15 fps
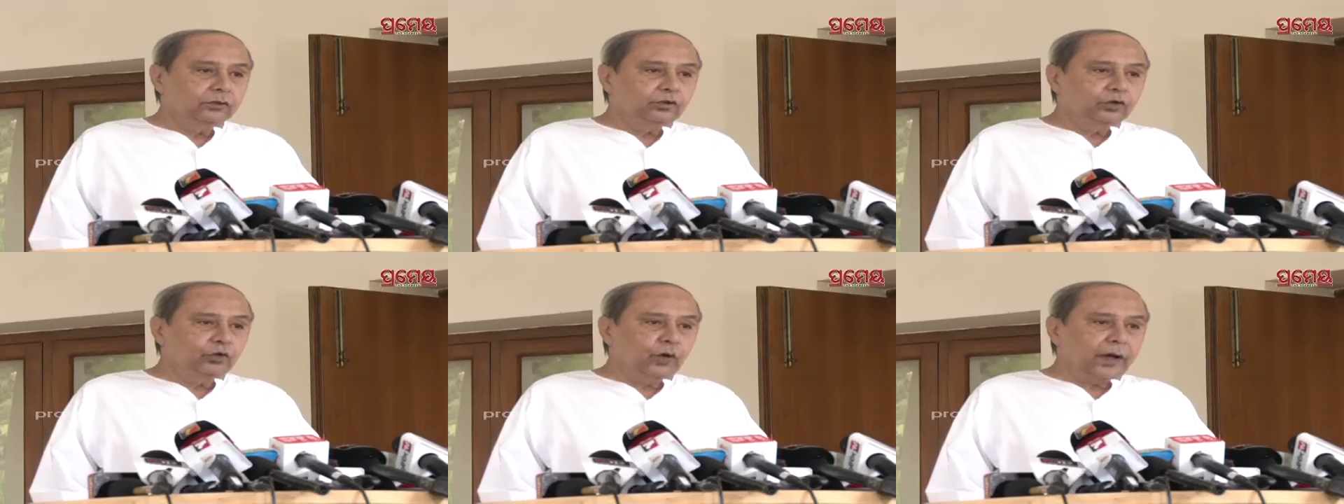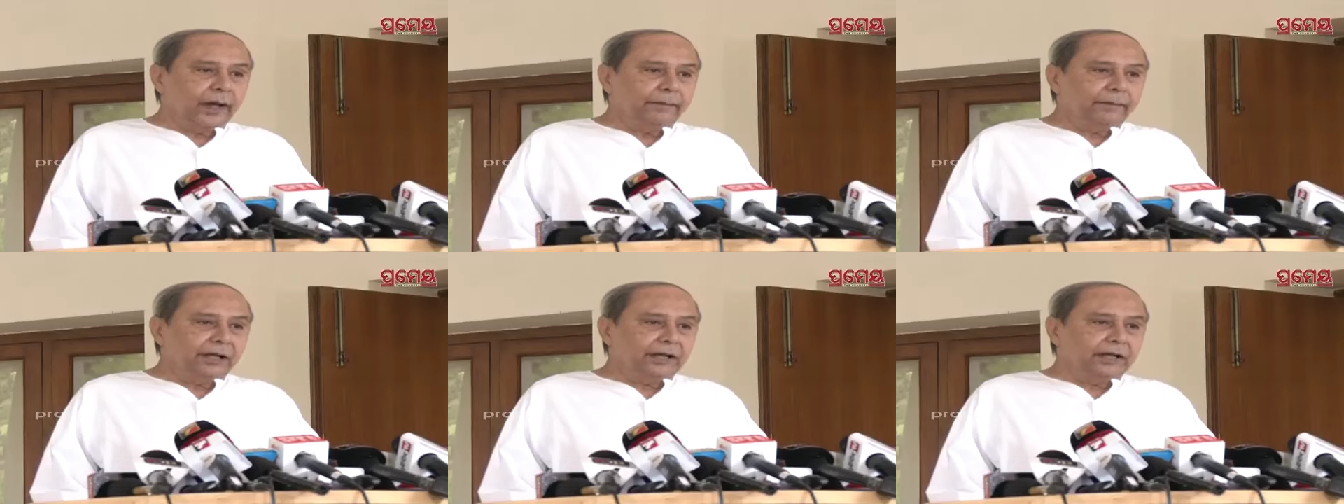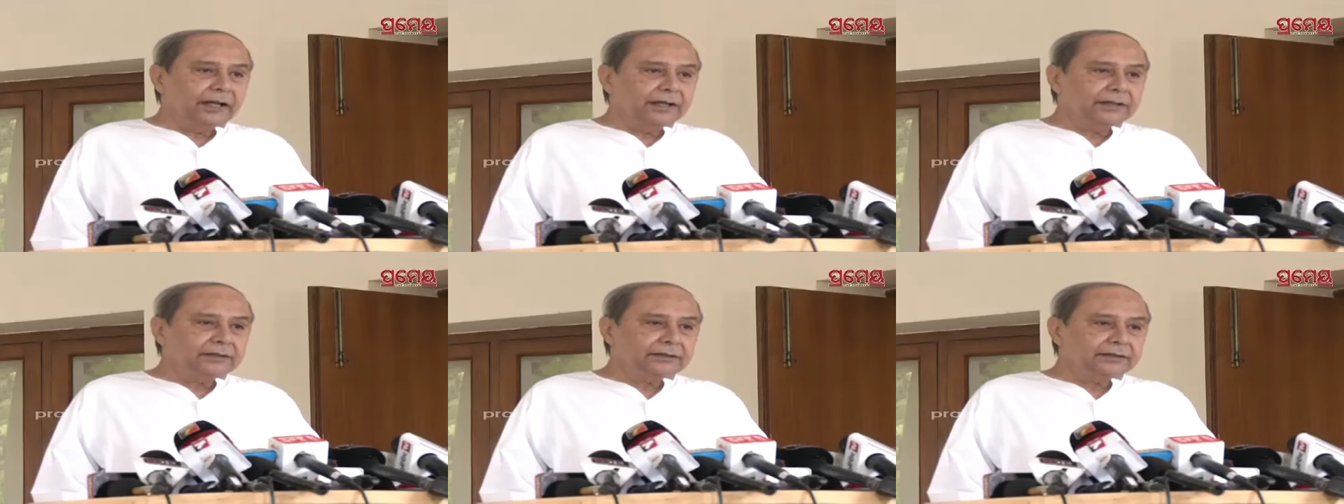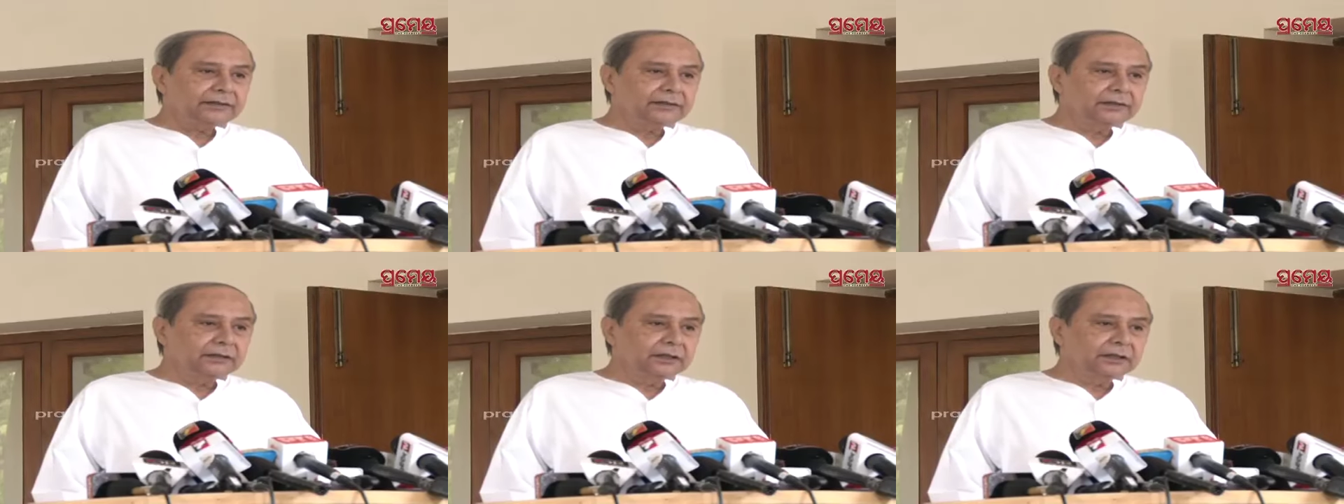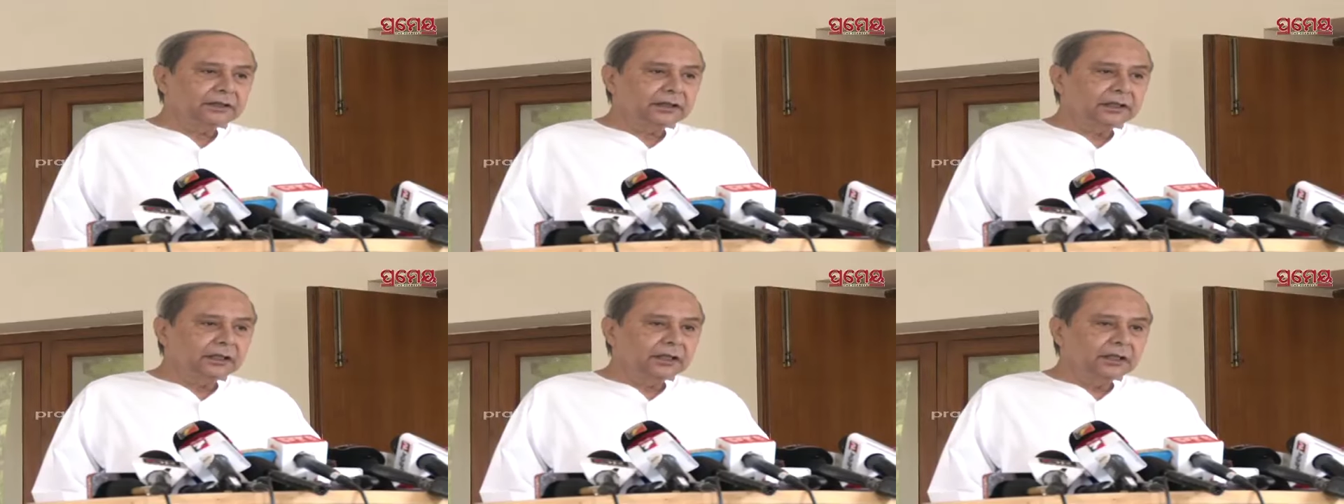Two MLAs
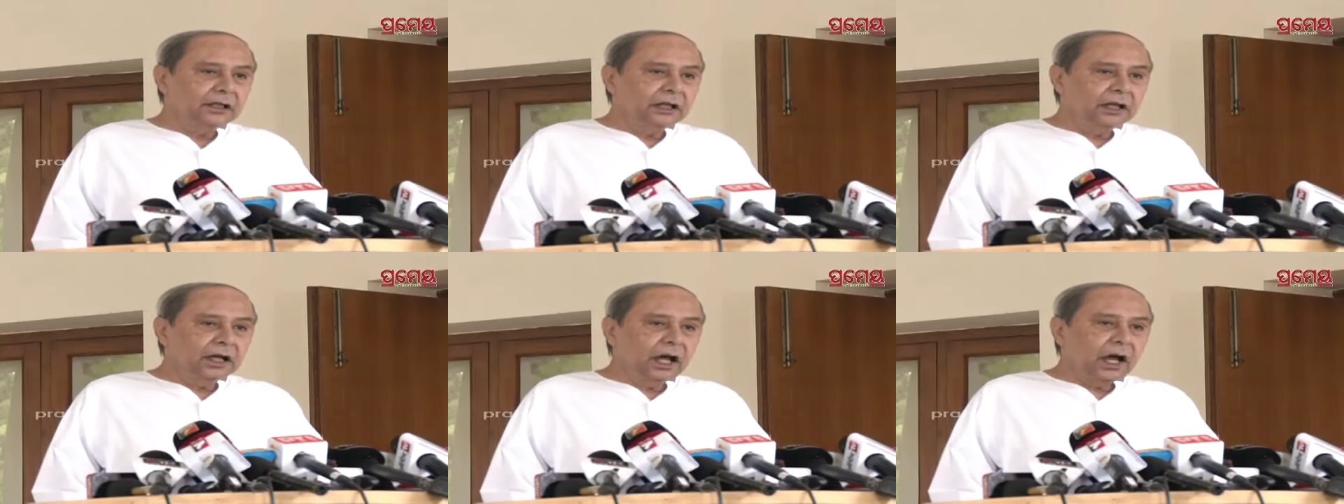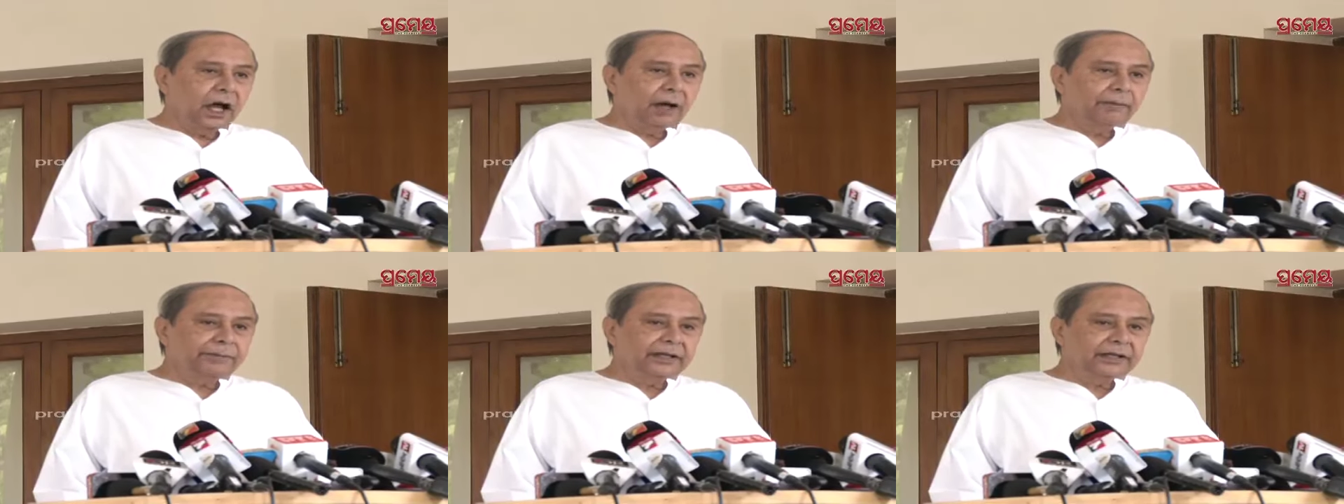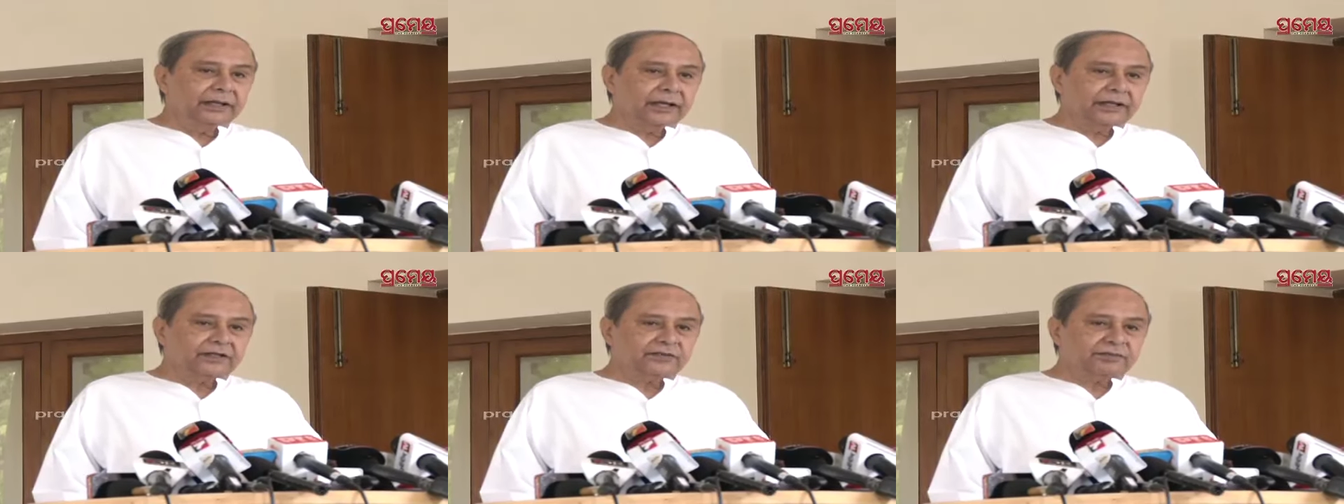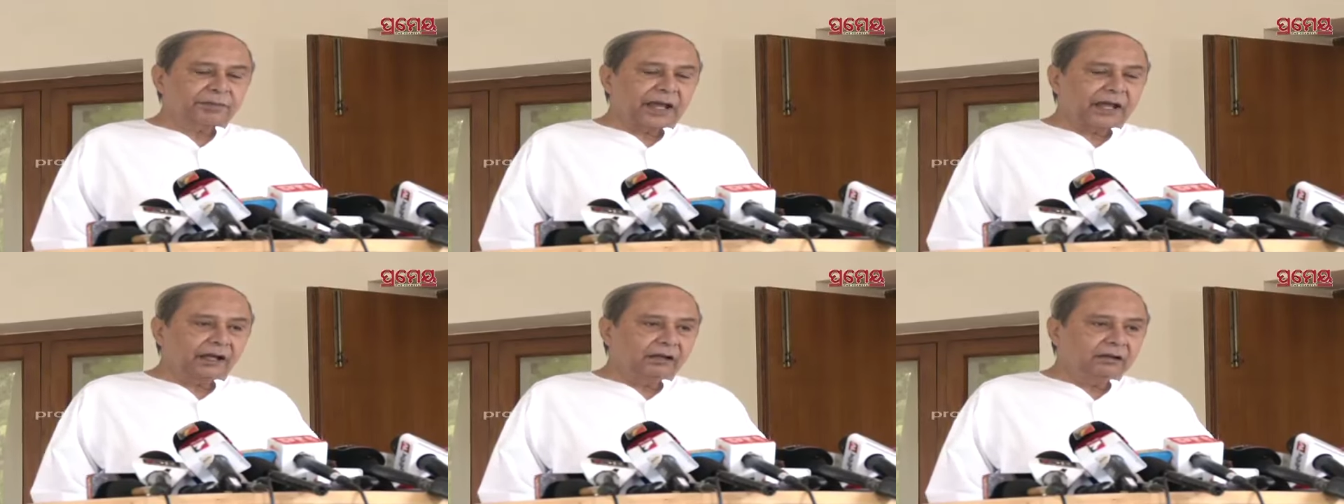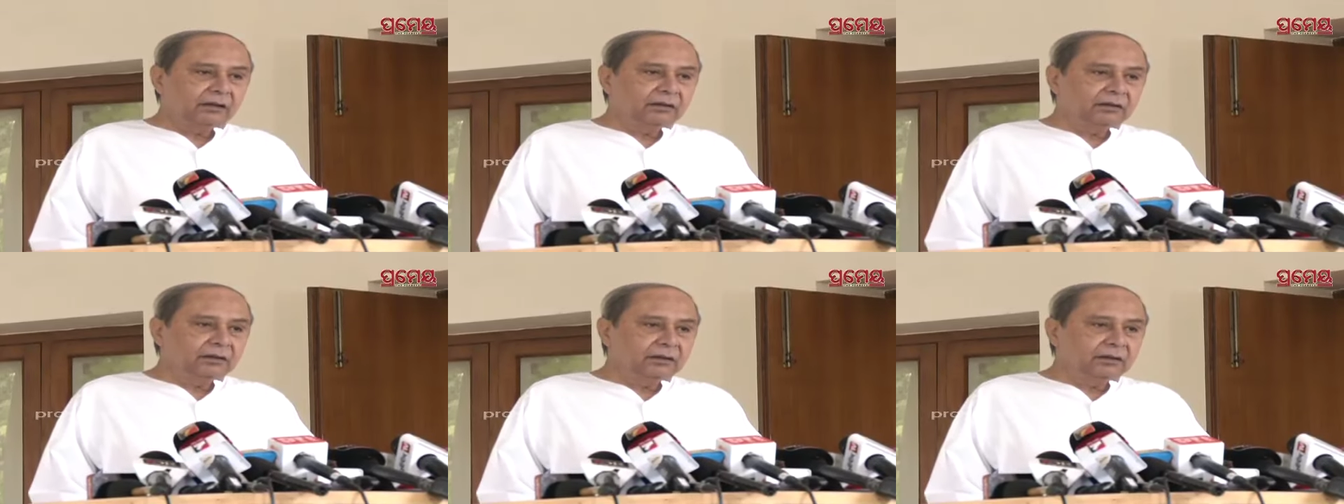are being expelled